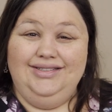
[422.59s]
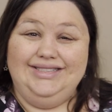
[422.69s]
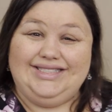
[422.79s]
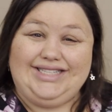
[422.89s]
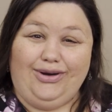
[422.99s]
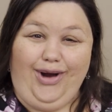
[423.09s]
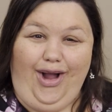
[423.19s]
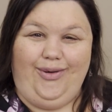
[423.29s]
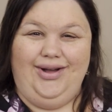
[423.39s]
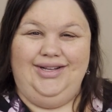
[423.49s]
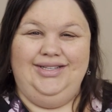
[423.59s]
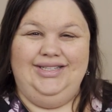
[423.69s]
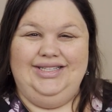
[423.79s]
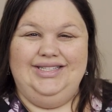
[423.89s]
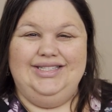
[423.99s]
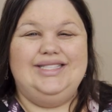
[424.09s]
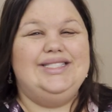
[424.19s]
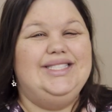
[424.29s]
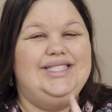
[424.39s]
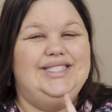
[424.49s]
0.
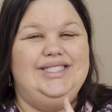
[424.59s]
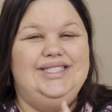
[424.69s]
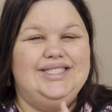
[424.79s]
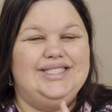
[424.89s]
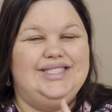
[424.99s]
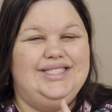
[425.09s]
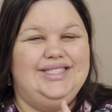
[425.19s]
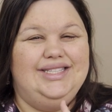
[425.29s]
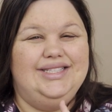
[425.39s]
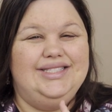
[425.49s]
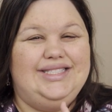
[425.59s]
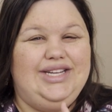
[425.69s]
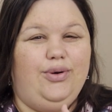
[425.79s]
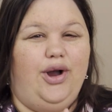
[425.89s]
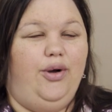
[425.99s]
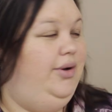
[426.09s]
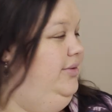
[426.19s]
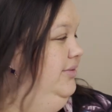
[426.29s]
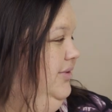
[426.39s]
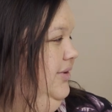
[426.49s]
Z, z, 0.
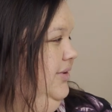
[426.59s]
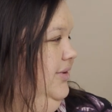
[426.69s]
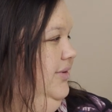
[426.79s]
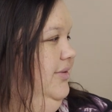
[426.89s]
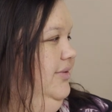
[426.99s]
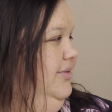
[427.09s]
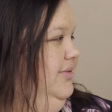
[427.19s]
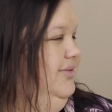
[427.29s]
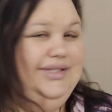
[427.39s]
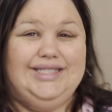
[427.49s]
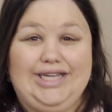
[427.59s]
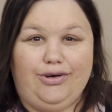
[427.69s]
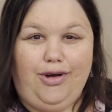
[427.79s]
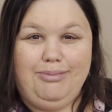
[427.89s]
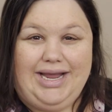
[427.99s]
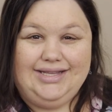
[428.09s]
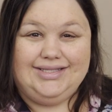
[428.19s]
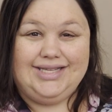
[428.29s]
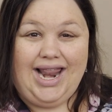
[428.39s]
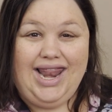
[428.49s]
0
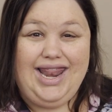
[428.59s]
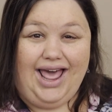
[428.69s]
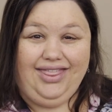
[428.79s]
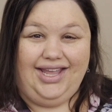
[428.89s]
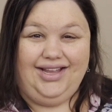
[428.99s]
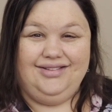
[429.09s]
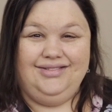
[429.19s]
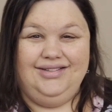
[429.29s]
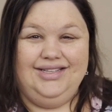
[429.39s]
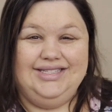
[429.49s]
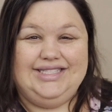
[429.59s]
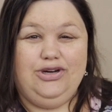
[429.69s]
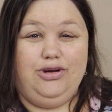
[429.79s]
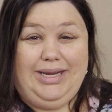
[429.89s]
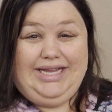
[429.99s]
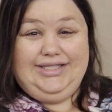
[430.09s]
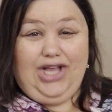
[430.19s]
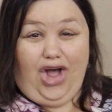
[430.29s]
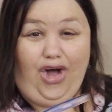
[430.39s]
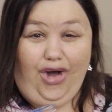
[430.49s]
means nothing. 0 means
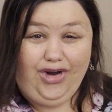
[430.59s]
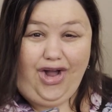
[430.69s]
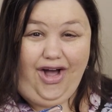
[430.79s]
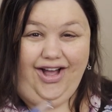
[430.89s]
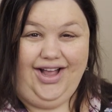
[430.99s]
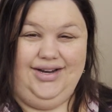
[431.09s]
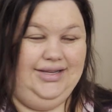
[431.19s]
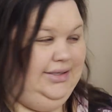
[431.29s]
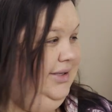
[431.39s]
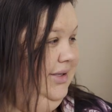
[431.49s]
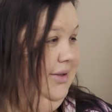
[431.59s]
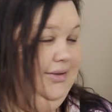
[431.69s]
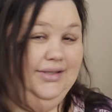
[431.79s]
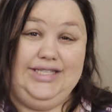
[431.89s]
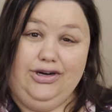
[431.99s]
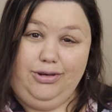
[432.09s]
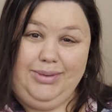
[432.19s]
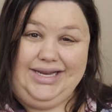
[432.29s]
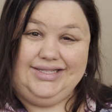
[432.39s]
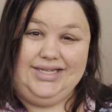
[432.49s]
all gone. 0
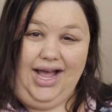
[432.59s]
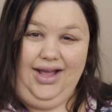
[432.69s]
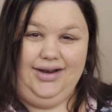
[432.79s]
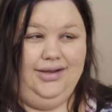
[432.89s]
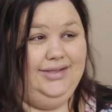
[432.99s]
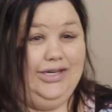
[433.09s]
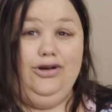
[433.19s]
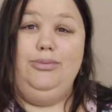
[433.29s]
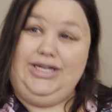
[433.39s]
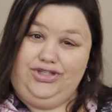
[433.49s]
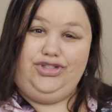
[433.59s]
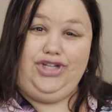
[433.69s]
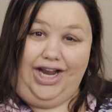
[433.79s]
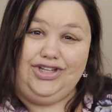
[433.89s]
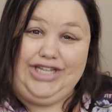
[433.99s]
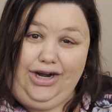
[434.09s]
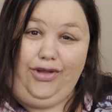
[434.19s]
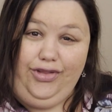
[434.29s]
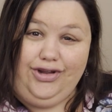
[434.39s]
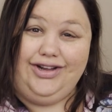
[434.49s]
means none. 0 means Josh ate all
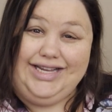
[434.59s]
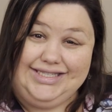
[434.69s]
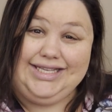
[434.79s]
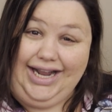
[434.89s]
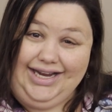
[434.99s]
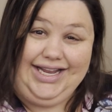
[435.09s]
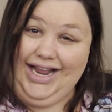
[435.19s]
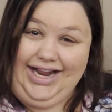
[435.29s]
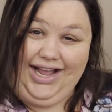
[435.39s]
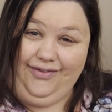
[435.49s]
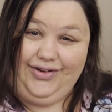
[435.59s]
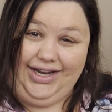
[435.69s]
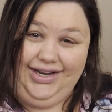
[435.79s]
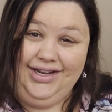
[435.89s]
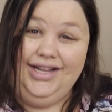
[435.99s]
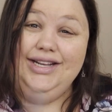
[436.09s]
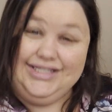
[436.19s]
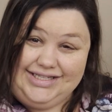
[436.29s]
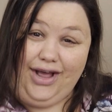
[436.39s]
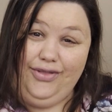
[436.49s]
the cookies and I can't have any because
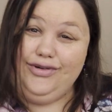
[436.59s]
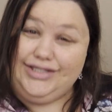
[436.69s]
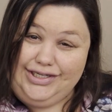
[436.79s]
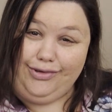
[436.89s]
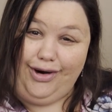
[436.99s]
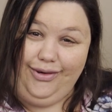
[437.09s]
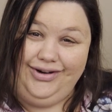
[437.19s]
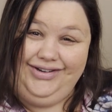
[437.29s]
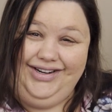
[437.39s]
now there's 0.